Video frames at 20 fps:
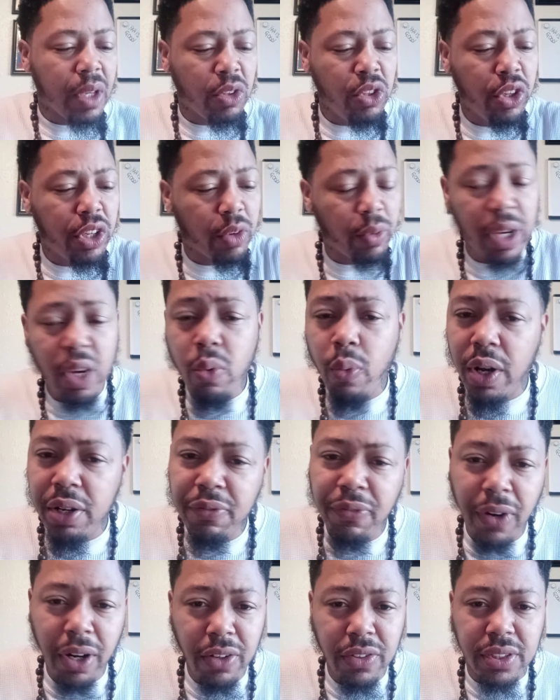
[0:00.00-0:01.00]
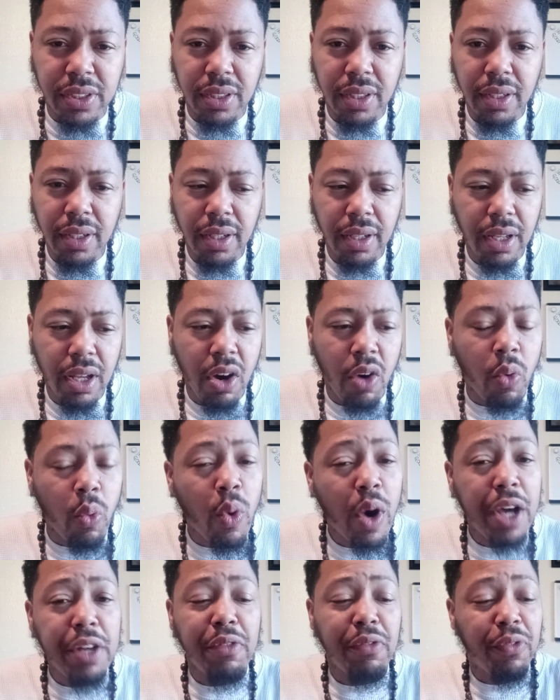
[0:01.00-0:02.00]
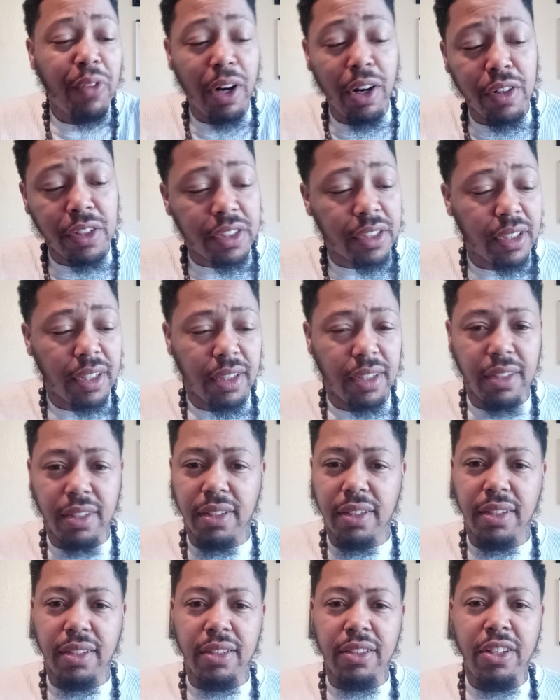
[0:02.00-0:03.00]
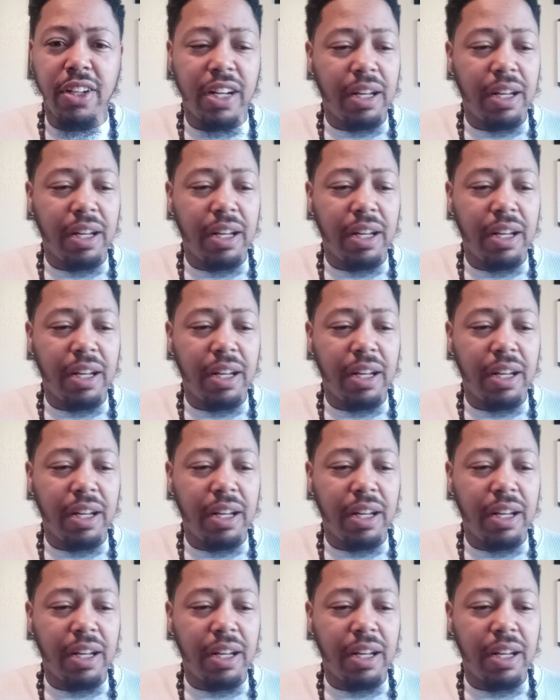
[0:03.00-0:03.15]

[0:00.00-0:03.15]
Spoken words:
You can read one verse. You